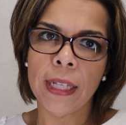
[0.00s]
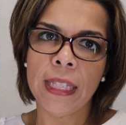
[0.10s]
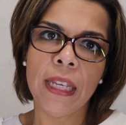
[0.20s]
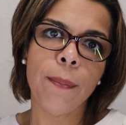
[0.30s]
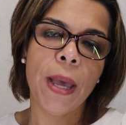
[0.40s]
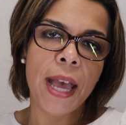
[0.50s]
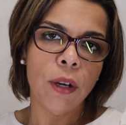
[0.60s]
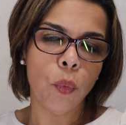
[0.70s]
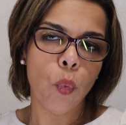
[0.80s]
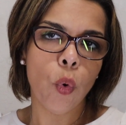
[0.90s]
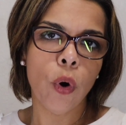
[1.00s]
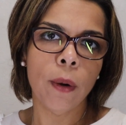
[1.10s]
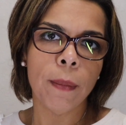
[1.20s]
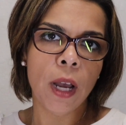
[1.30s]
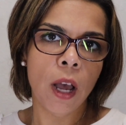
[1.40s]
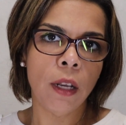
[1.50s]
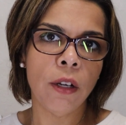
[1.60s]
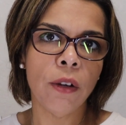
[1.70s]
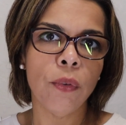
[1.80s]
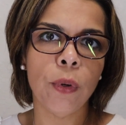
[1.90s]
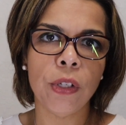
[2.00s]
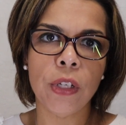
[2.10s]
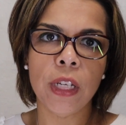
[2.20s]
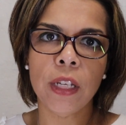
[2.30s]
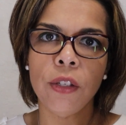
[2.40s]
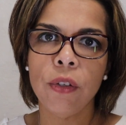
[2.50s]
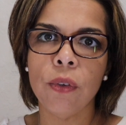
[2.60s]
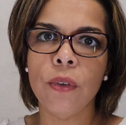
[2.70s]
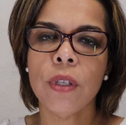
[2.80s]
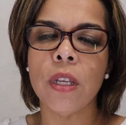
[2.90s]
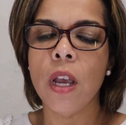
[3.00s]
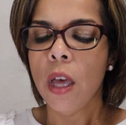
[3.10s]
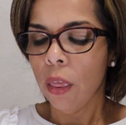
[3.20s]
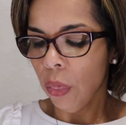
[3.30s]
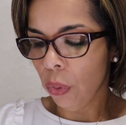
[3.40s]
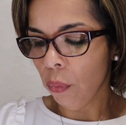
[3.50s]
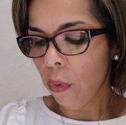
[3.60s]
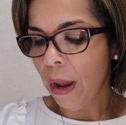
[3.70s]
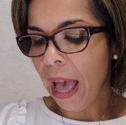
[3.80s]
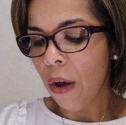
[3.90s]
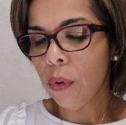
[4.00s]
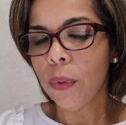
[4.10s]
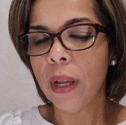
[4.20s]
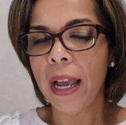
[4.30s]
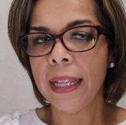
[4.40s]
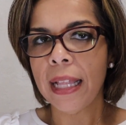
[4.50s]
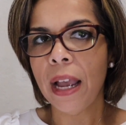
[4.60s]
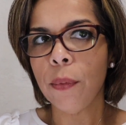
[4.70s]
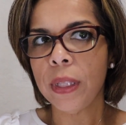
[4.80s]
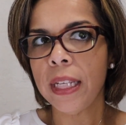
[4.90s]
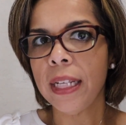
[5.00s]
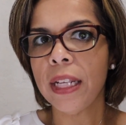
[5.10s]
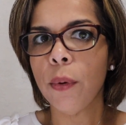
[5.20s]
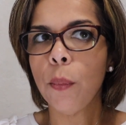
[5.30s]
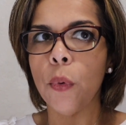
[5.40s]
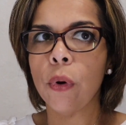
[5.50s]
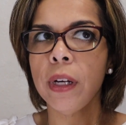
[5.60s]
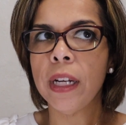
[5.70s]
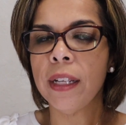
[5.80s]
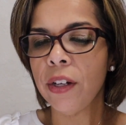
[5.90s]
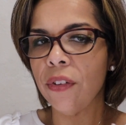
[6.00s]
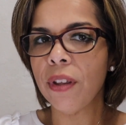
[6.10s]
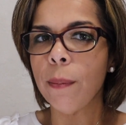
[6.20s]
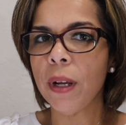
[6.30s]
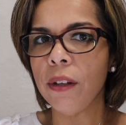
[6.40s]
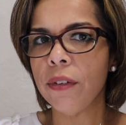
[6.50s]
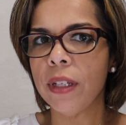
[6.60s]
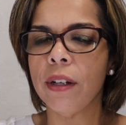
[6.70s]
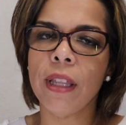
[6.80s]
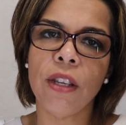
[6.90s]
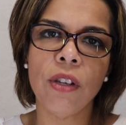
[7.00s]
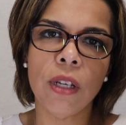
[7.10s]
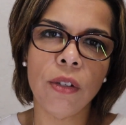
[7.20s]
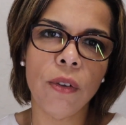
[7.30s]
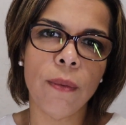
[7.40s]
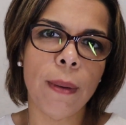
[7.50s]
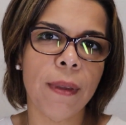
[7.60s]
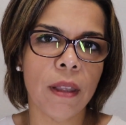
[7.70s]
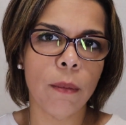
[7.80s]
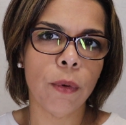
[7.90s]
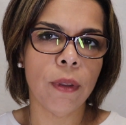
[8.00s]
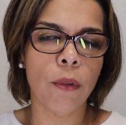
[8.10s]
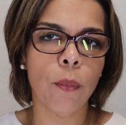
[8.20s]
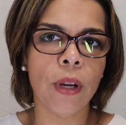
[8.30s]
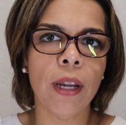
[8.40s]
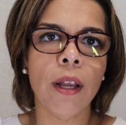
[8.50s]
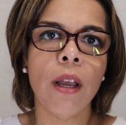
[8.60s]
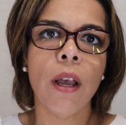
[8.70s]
deep and warm colors where you can use throughout. I would think there's some colors in there that you can use maybe summer and spring,